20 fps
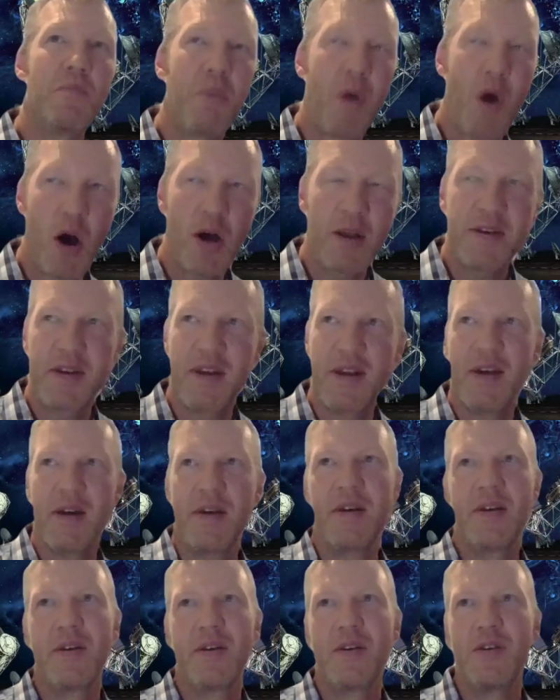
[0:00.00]

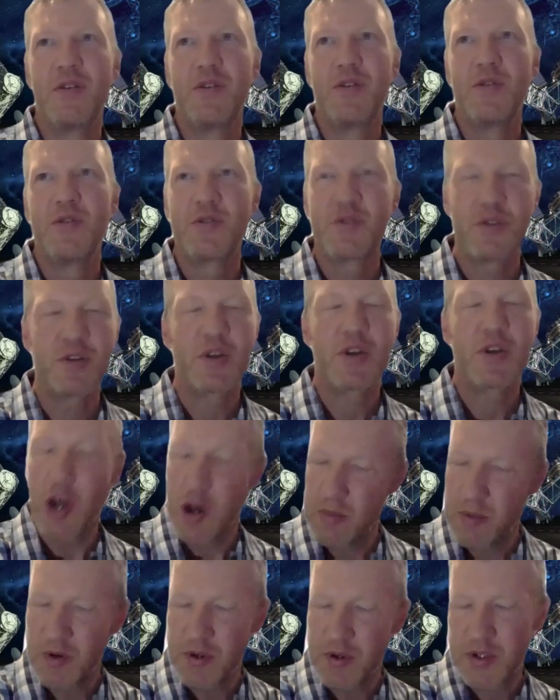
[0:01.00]
partner to the
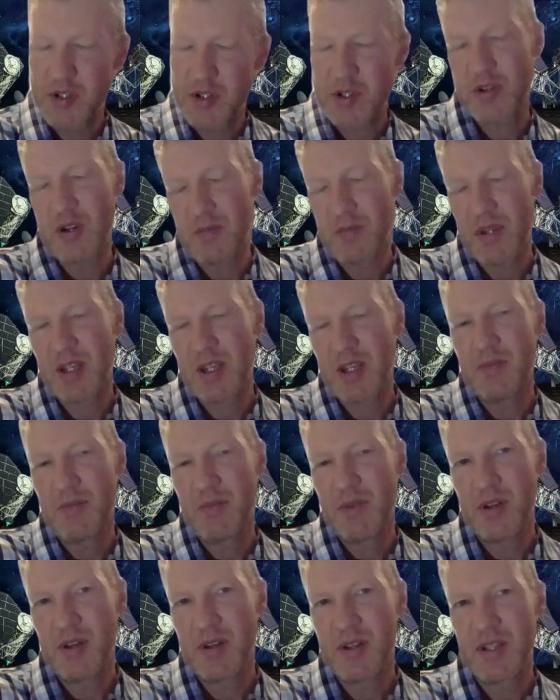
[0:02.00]
global astronomy
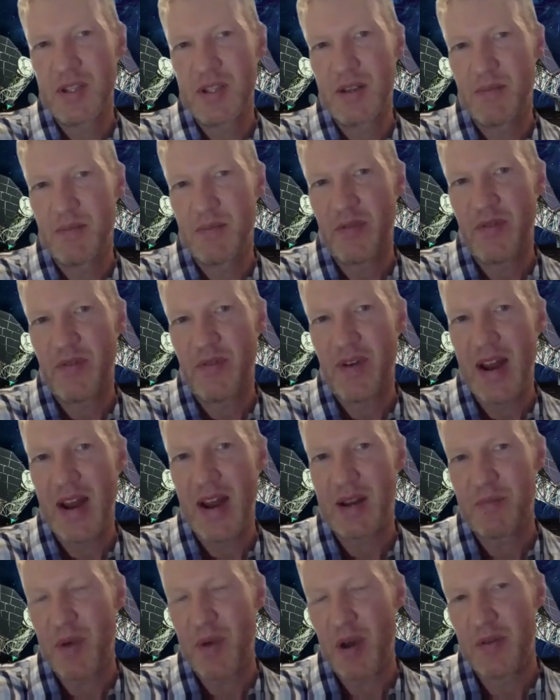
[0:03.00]
community in
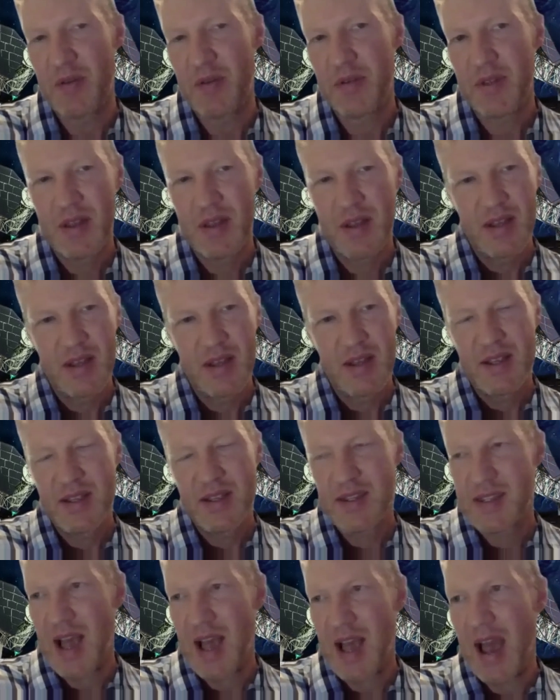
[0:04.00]
providing both
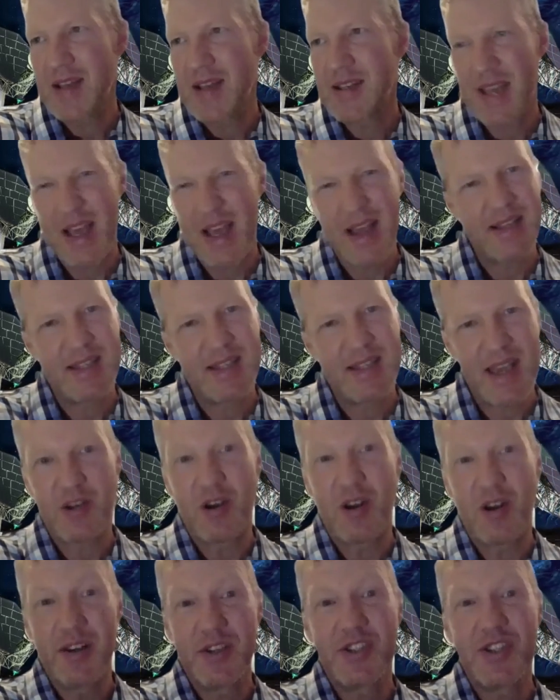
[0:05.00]
science and
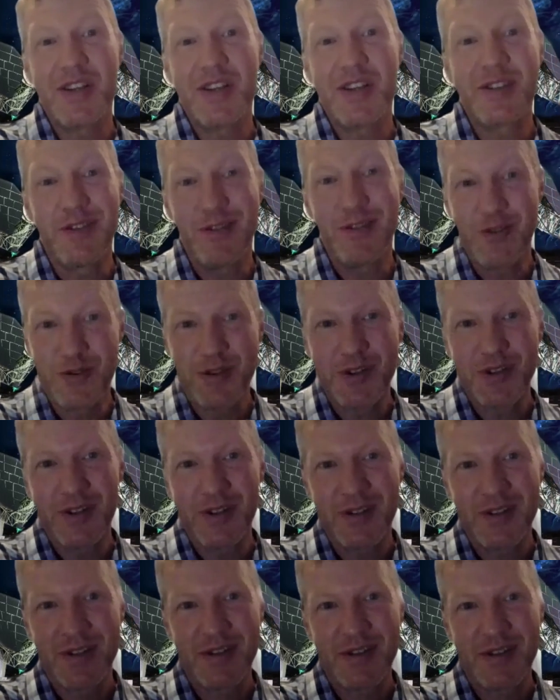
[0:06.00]
technology
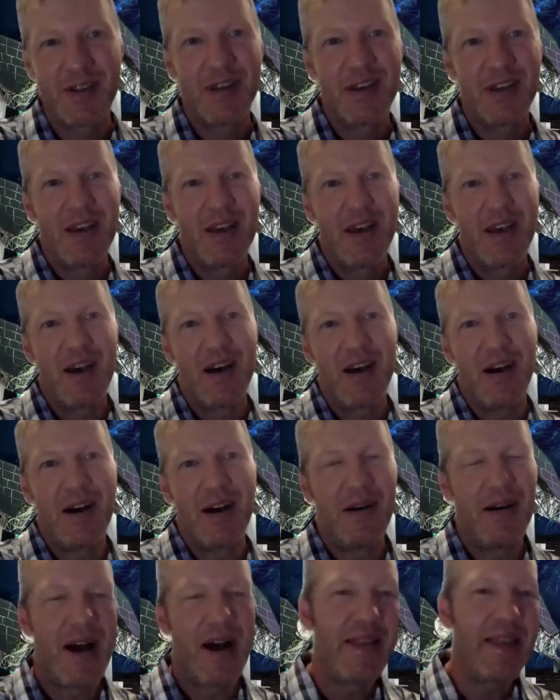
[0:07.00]
solutions.
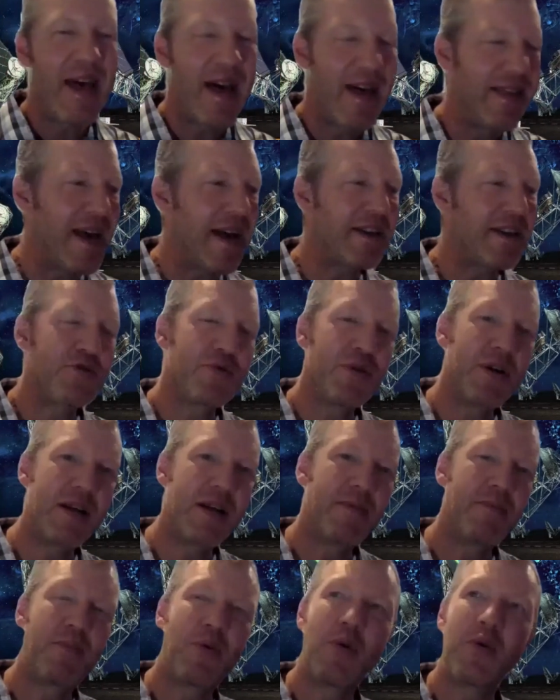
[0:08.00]
And that's
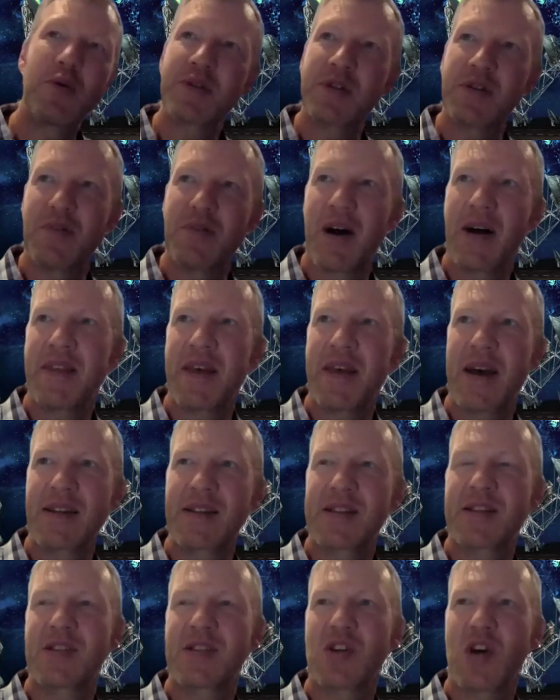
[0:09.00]
really important, right?
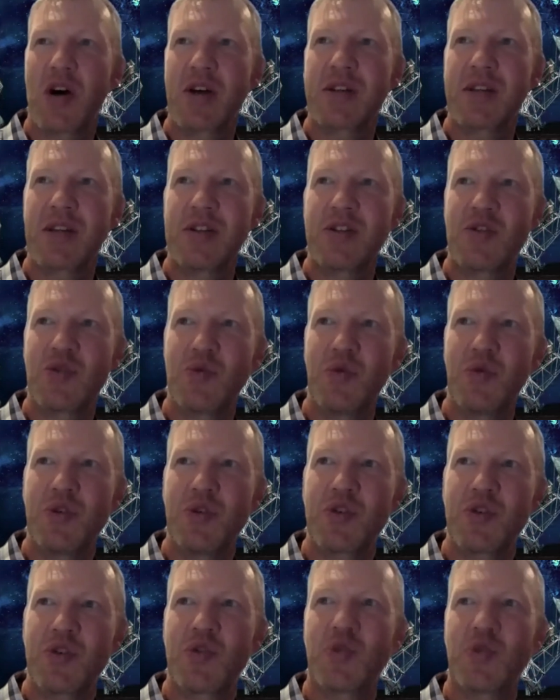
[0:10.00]
That's starting to
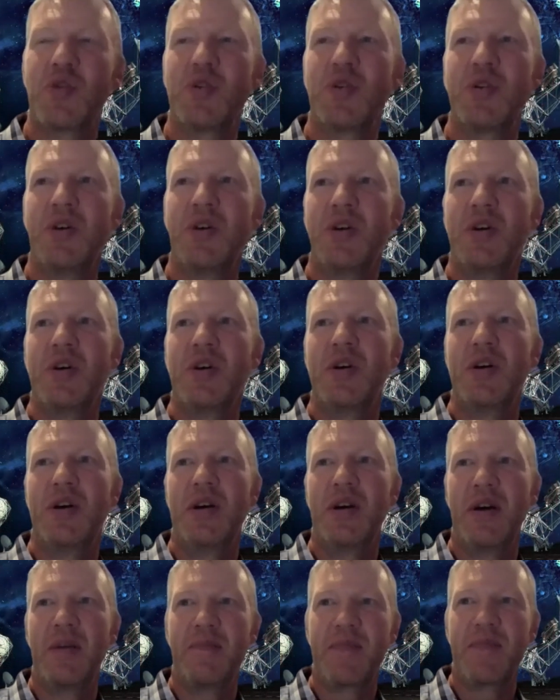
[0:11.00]
ensure
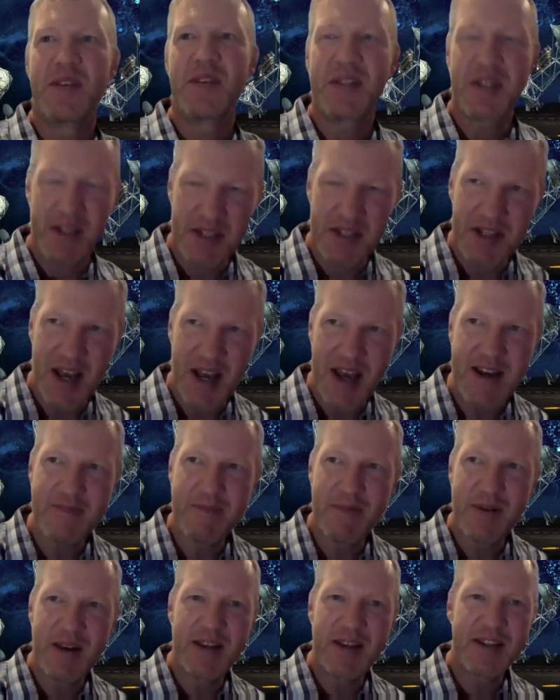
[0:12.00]

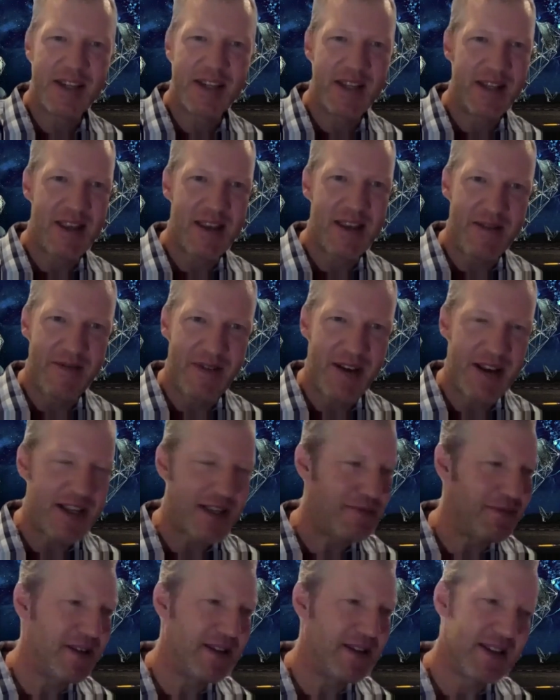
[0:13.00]
sustainability in the
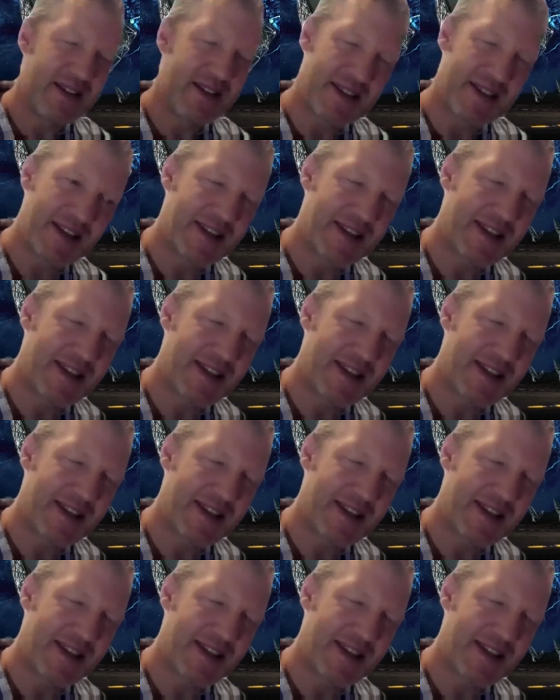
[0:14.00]
investments,